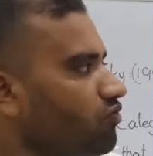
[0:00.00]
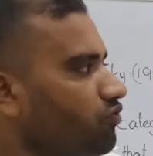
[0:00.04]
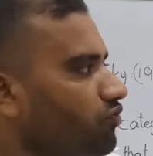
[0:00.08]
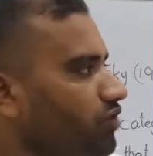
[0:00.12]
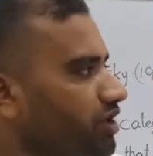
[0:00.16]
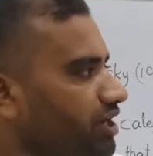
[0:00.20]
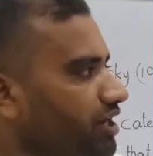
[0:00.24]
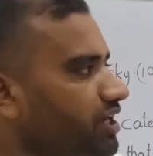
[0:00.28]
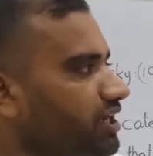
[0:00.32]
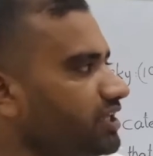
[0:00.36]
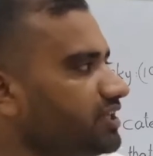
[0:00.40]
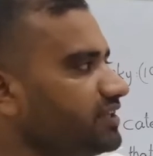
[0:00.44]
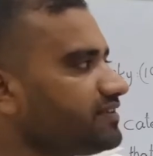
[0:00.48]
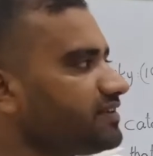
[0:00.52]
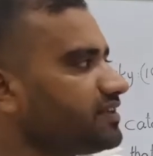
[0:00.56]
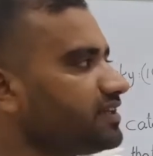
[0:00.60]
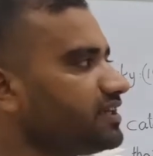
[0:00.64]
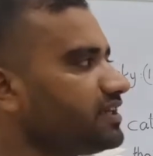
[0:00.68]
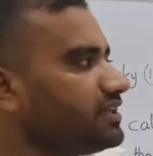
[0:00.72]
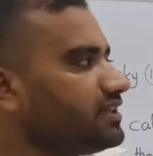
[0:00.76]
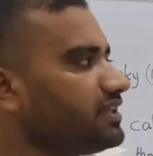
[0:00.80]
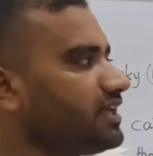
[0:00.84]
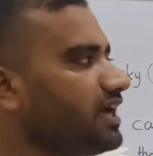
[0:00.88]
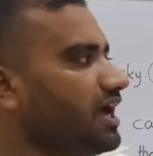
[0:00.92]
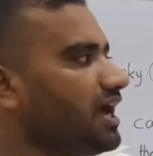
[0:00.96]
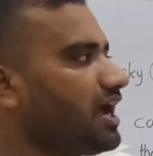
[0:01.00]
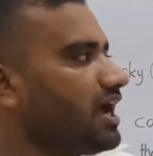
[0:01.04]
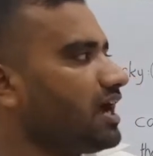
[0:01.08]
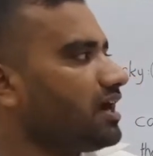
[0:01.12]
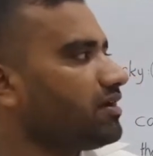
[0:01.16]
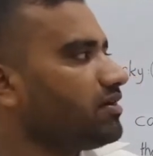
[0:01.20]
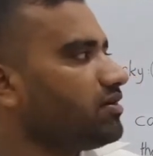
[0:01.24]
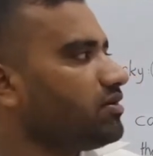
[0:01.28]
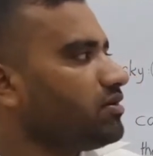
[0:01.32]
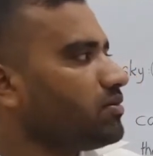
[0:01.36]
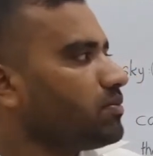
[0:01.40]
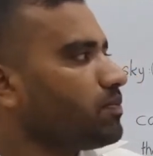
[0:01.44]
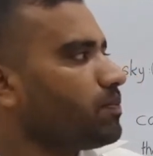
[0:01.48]
we can say
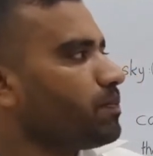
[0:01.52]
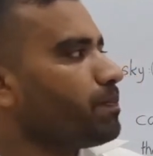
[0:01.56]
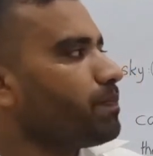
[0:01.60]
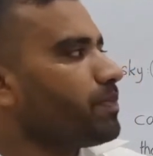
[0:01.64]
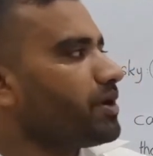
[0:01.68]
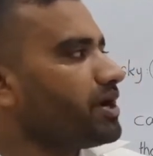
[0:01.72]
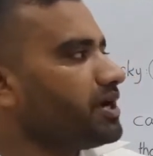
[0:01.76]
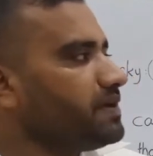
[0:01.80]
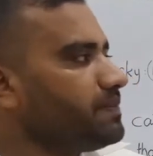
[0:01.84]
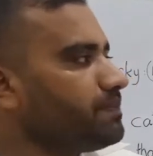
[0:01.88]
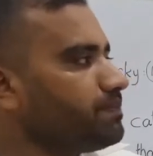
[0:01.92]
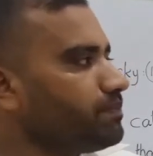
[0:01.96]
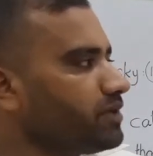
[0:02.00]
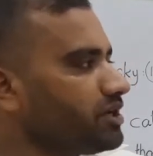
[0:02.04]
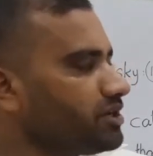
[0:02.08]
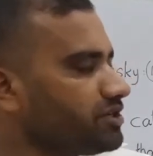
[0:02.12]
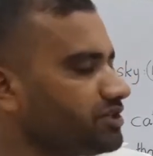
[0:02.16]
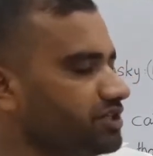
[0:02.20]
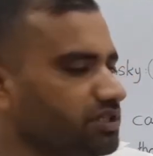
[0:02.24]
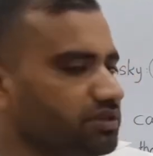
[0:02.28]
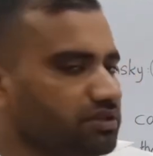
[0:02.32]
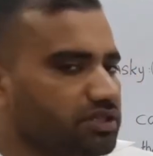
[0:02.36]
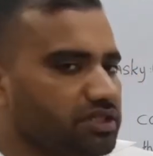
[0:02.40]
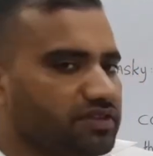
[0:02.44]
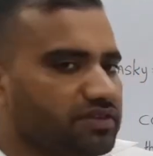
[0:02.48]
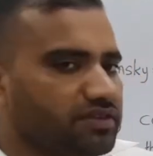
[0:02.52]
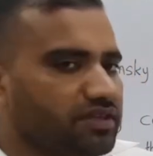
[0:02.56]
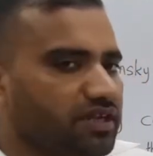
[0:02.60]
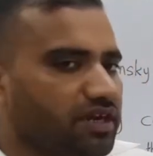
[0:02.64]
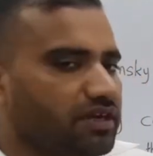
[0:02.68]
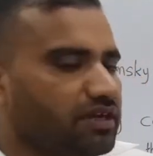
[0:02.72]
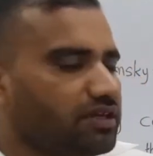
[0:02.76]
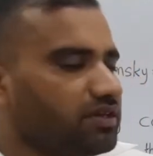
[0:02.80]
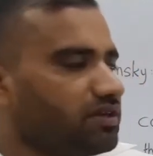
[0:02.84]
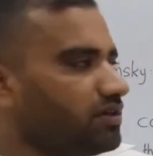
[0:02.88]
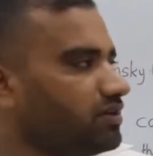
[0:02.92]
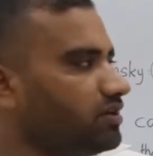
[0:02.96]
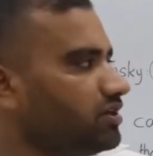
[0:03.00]
that by merging these
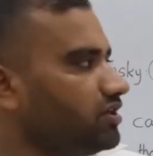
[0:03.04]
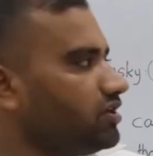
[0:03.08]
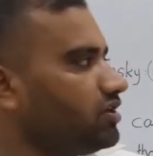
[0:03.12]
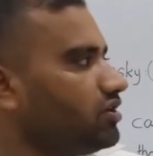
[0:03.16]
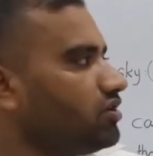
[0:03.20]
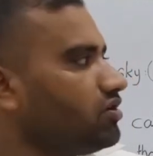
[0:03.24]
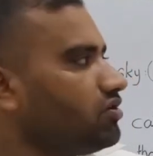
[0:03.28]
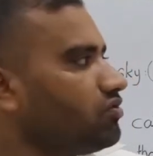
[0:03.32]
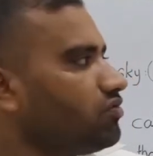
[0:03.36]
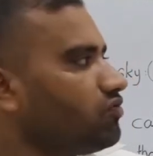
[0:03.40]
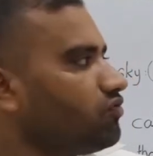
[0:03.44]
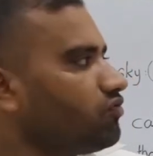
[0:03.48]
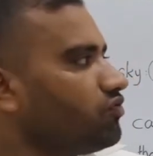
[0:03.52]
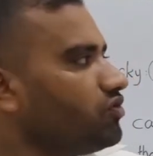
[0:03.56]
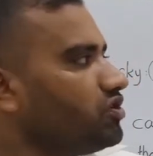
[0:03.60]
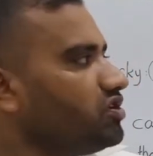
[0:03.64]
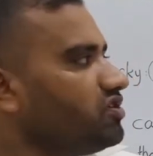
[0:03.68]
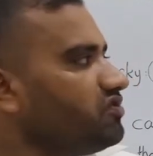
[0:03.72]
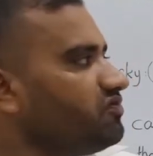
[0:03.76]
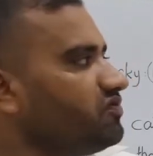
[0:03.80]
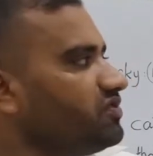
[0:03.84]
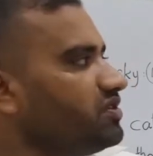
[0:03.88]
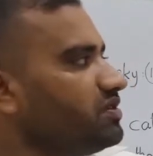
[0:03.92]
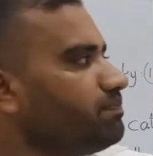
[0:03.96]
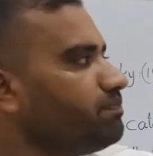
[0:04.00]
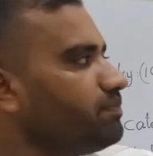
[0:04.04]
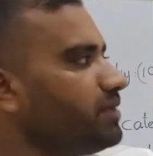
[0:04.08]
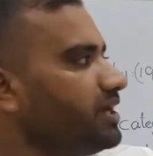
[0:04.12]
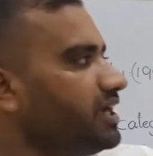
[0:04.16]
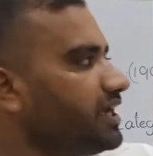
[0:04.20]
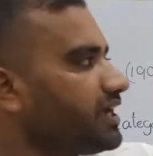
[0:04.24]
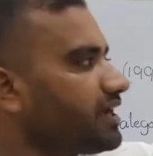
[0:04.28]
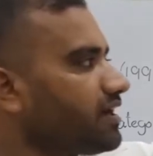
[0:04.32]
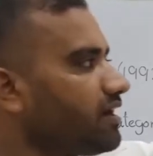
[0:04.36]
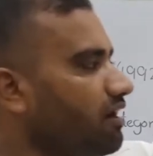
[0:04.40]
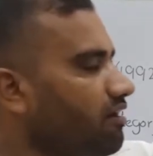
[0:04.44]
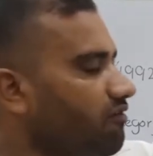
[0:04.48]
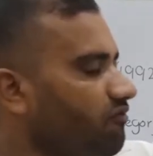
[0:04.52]
category, we will
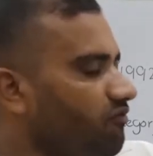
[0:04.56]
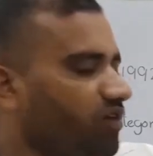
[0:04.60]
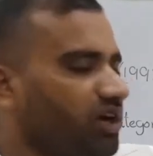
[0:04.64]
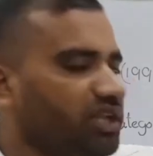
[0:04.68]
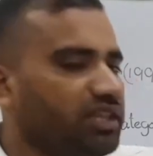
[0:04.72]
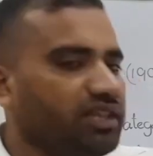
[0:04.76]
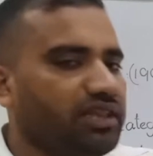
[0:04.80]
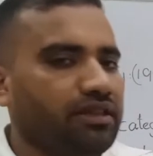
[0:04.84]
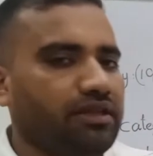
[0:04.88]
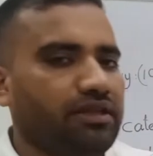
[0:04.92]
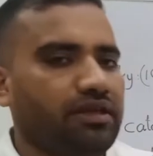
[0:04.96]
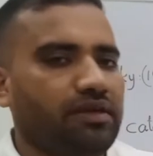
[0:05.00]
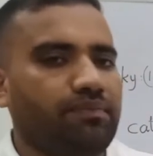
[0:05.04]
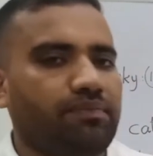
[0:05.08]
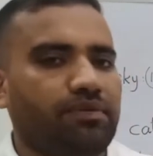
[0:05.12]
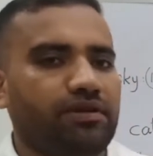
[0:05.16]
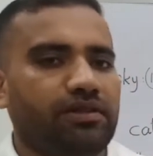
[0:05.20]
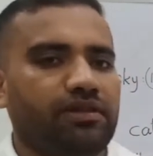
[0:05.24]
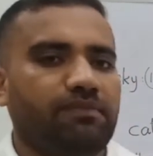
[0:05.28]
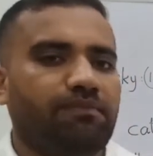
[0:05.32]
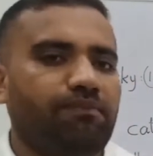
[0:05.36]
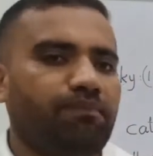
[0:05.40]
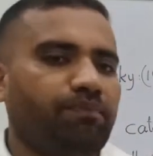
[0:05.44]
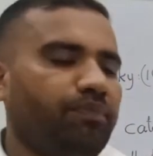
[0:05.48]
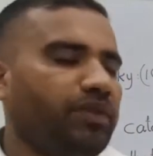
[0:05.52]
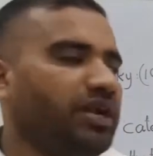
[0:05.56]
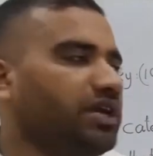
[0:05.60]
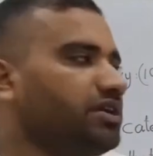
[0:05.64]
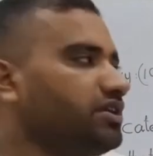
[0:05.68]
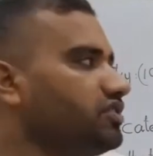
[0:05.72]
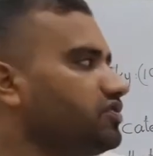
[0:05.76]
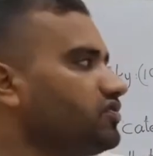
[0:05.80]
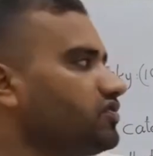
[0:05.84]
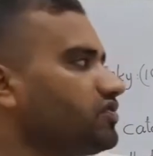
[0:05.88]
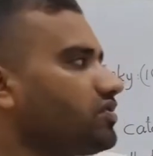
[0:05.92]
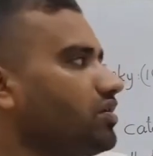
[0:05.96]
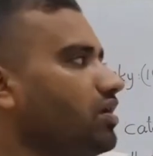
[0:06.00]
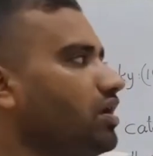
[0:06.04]
make a one label,
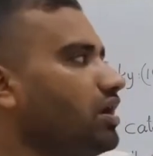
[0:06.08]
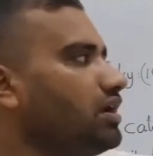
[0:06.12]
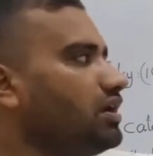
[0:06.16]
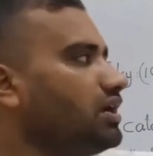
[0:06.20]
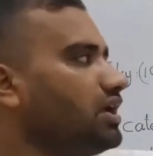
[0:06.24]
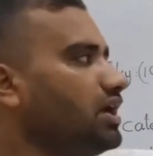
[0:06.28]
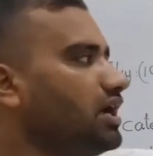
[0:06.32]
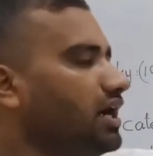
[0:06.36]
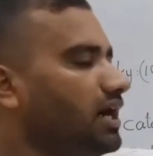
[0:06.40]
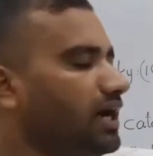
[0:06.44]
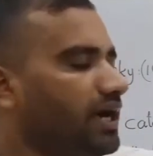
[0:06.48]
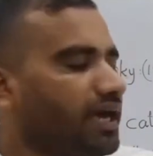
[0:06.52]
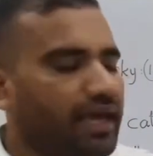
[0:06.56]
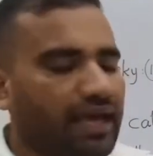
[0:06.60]
that is called